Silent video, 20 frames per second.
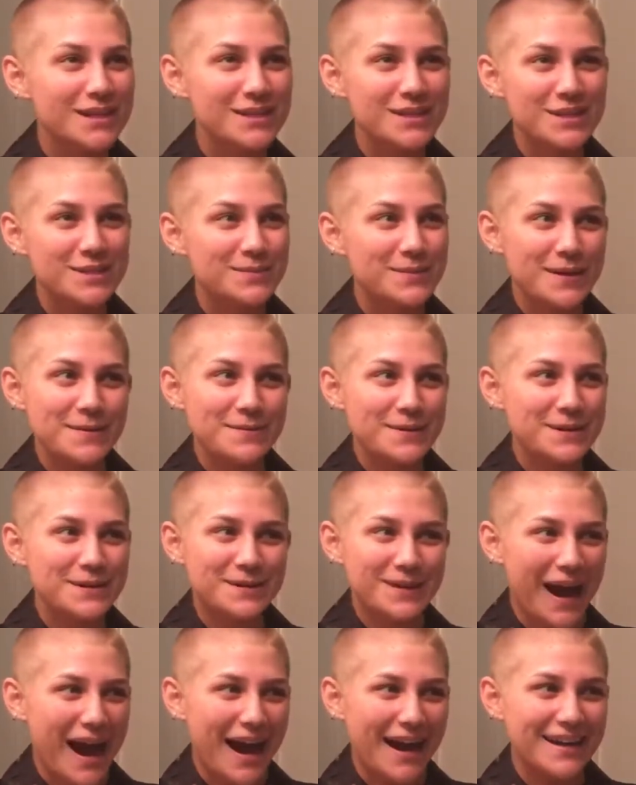just made me
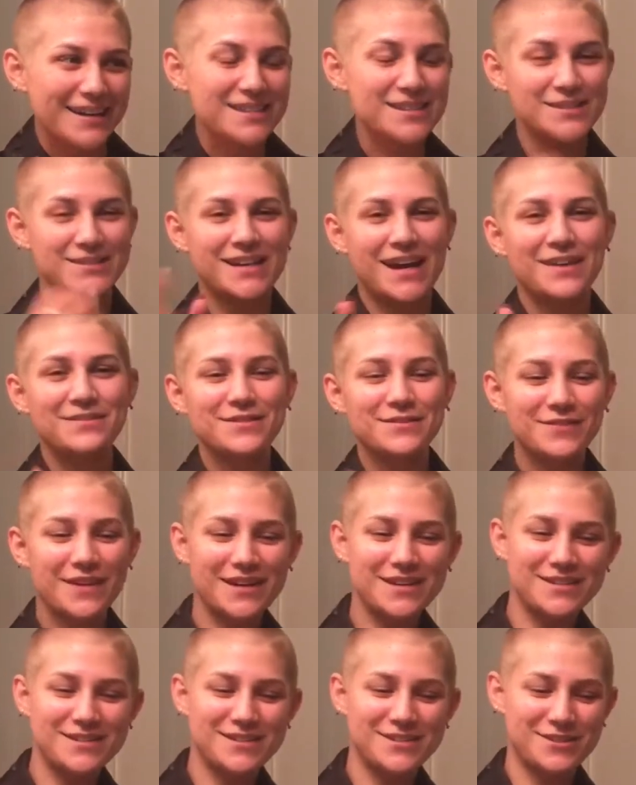cry, so now I have to
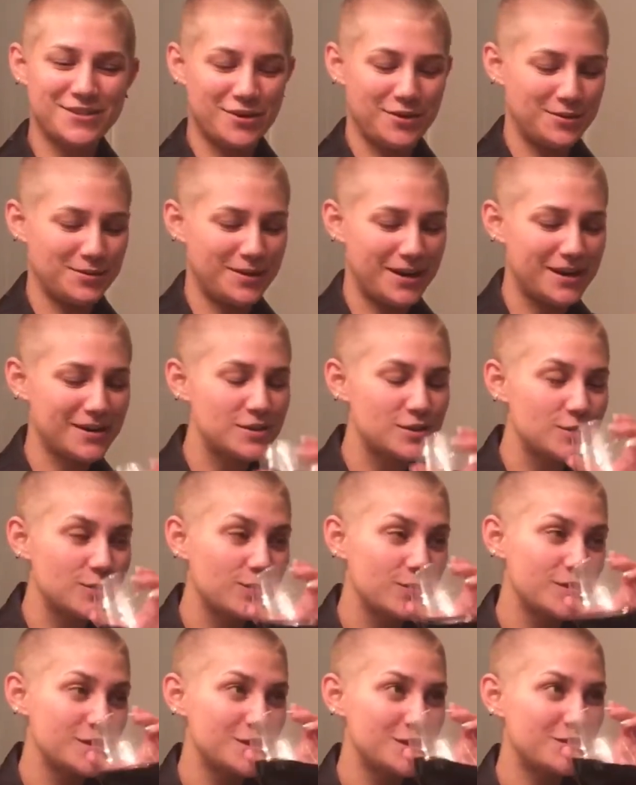find a new show to watch,
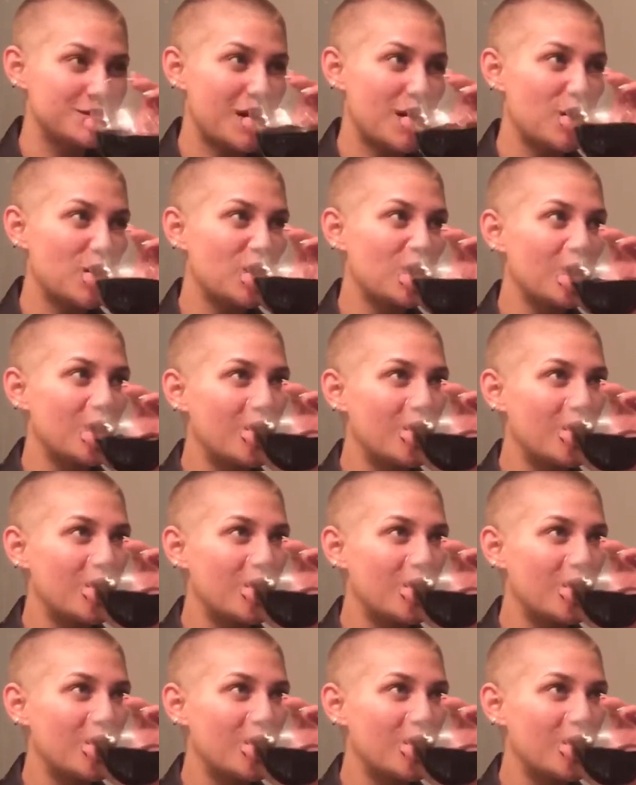which is fine.